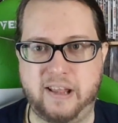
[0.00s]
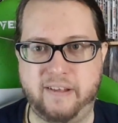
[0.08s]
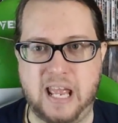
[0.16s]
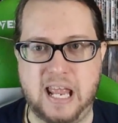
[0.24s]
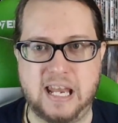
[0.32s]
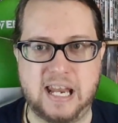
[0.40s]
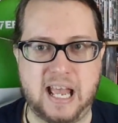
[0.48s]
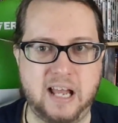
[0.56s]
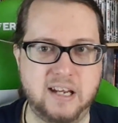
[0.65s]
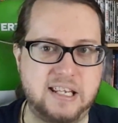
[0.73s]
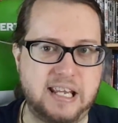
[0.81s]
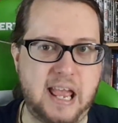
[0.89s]
in
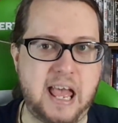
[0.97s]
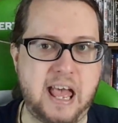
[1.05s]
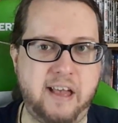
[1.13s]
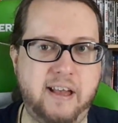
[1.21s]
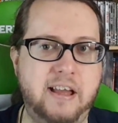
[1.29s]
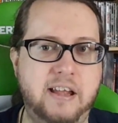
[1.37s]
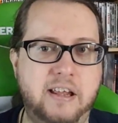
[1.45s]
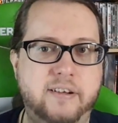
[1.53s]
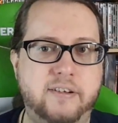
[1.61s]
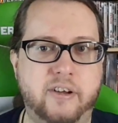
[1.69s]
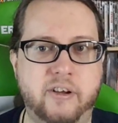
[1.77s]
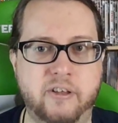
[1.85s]
anti-air
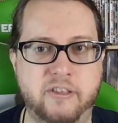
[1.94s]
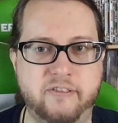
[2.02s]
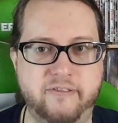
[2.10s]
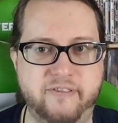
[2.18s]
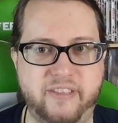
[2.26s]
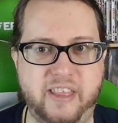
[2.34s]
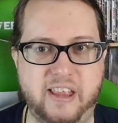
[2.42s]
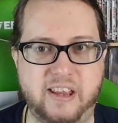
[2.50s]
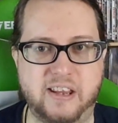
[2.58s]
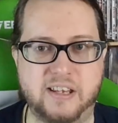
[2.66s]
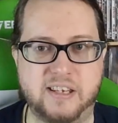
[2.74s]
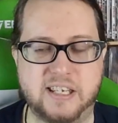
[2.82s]
and other
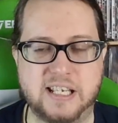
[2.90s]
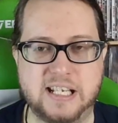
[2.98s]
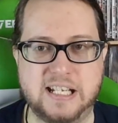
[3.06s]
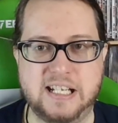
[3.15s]
things.